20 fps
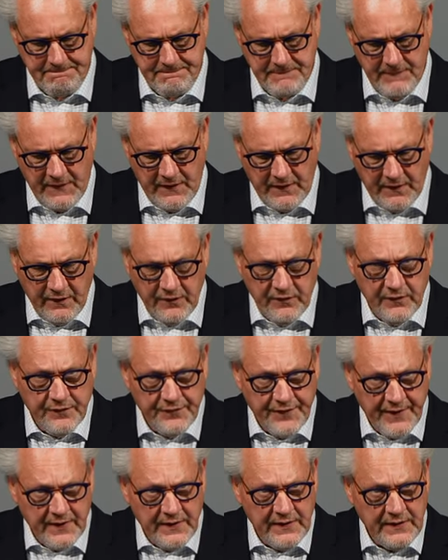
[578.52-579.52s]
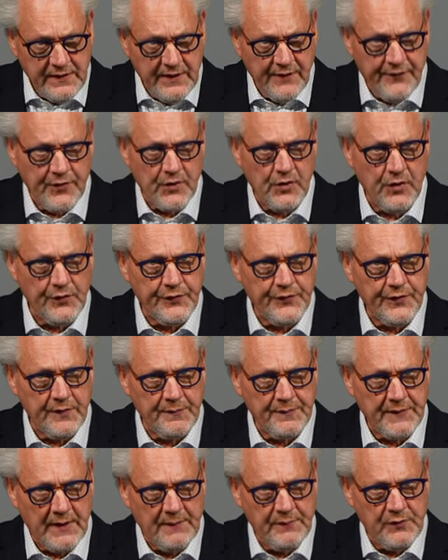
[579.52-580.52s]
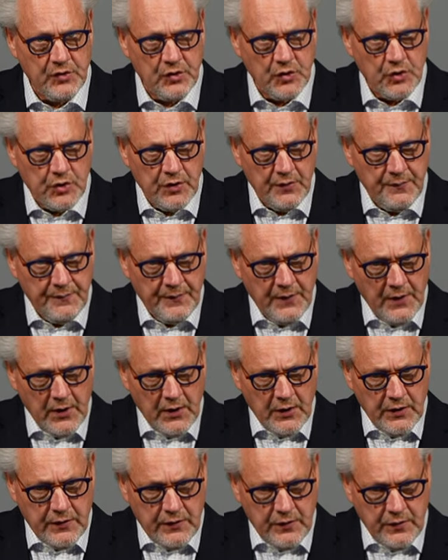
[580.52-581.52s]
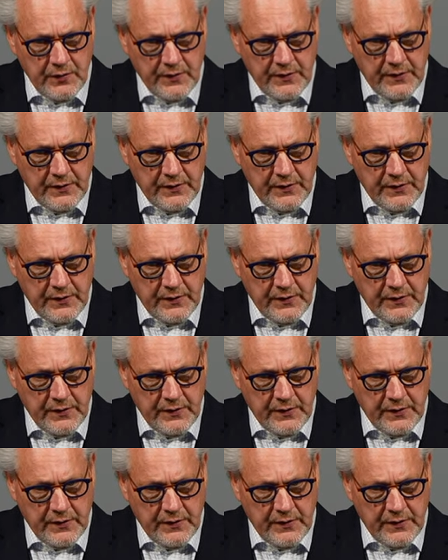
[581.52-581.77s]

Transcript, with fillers: And it's very difficult sometimes to come to